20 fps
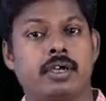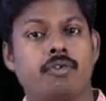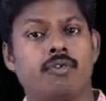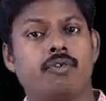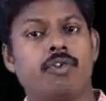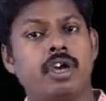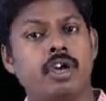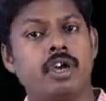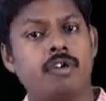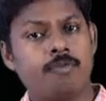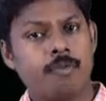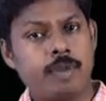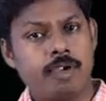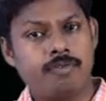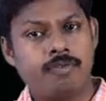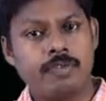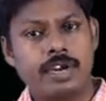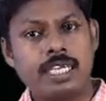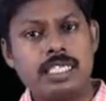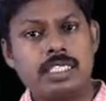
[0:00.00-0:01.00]
One of my
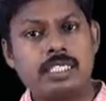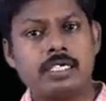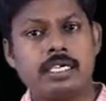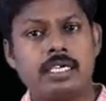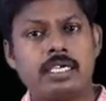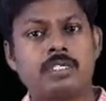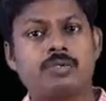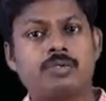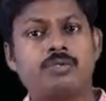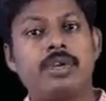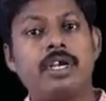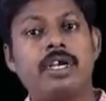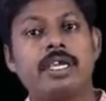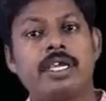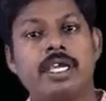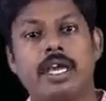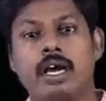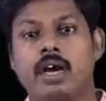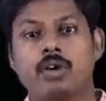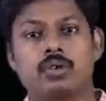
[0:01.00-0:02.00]
friends is building
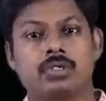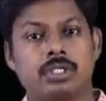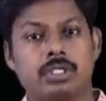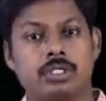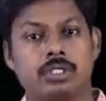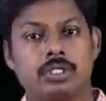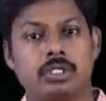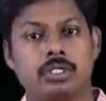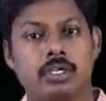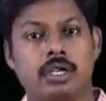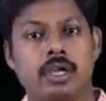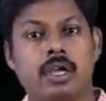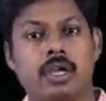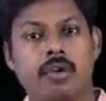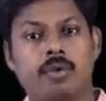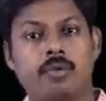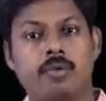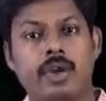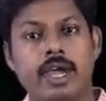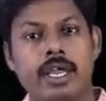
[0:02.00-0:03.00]
a house.
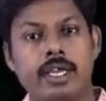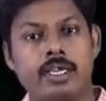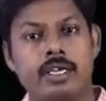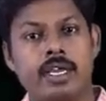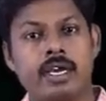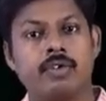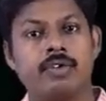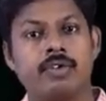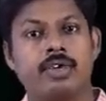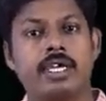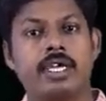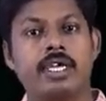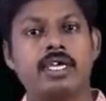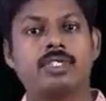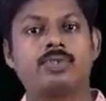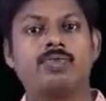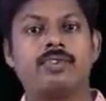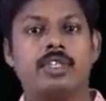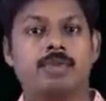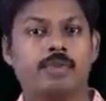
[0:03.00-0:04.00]
Right now, he is
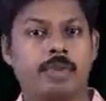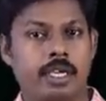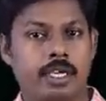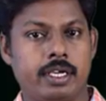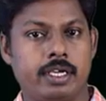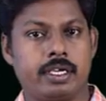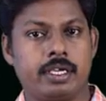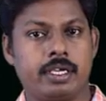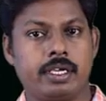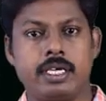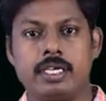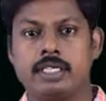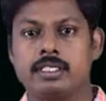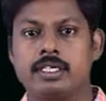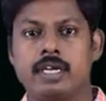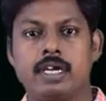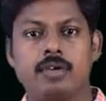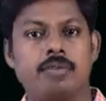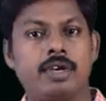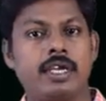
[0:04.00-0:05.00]
with me. He's
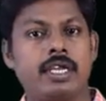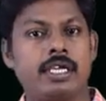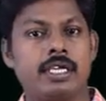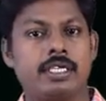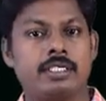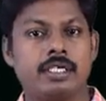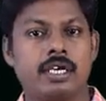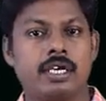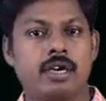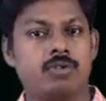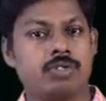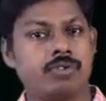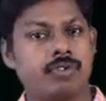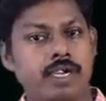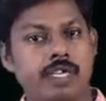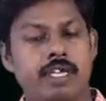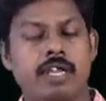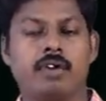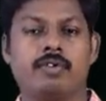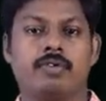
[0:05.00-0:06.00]
not building his house
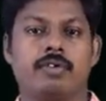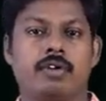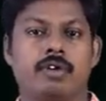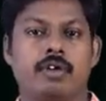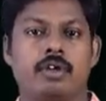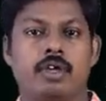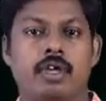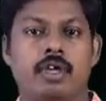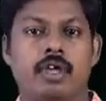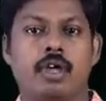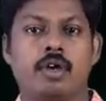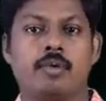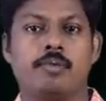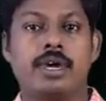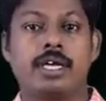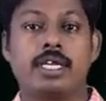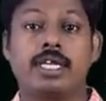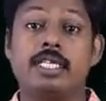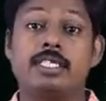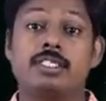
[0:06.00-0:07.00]
right now,
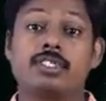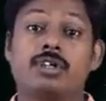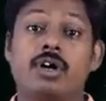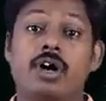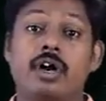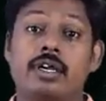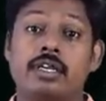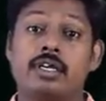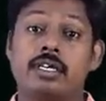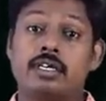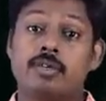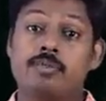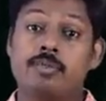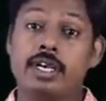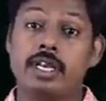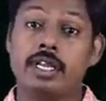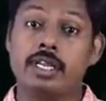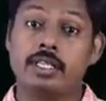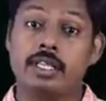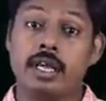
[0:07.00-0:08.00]
but he started
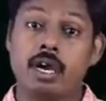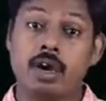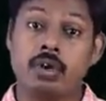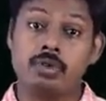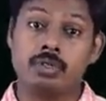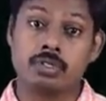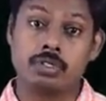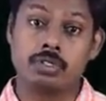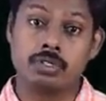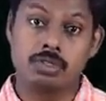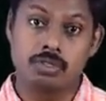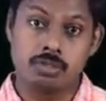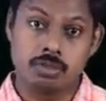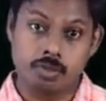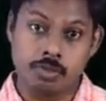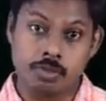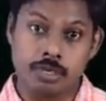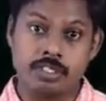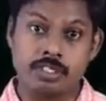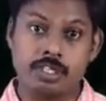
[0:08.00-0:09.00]
building the house
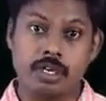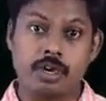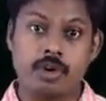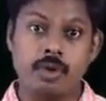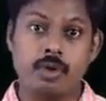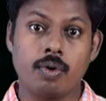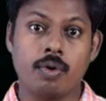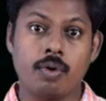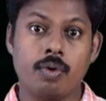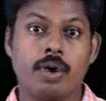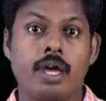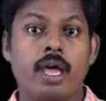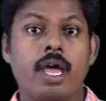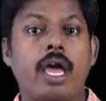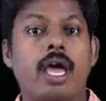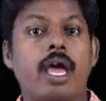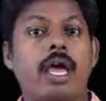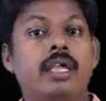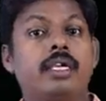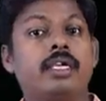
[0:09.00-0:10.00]
2 months ago,
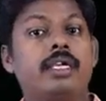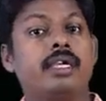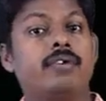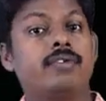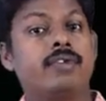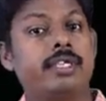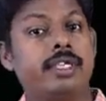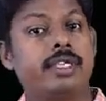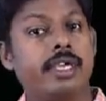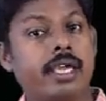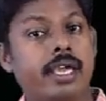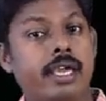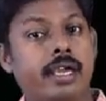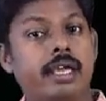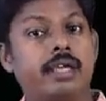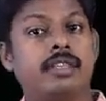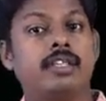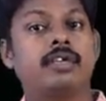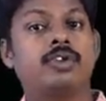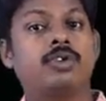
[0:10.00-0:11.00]
and he will take
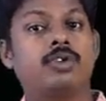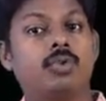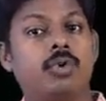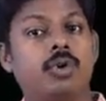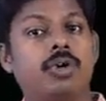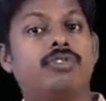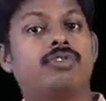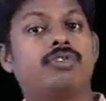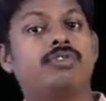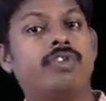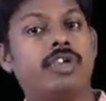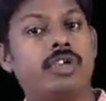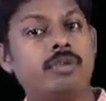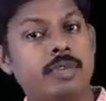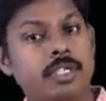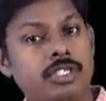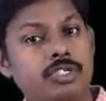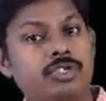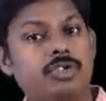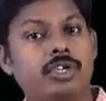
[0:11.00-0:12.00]
another 2 or 3
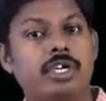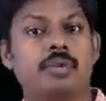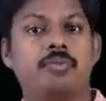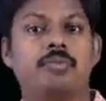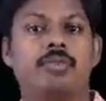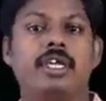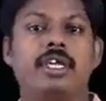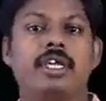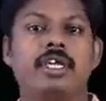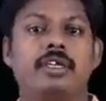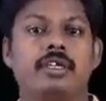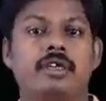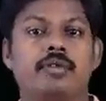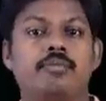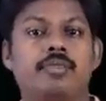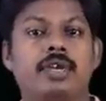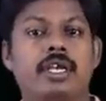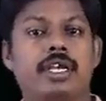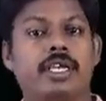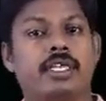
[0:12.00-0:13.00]
months to complete
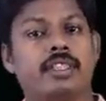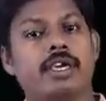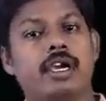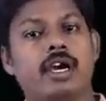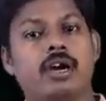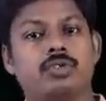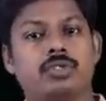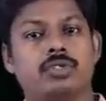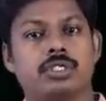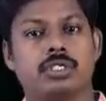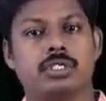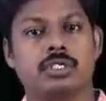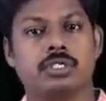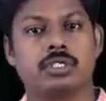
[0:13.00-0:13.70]
building the house.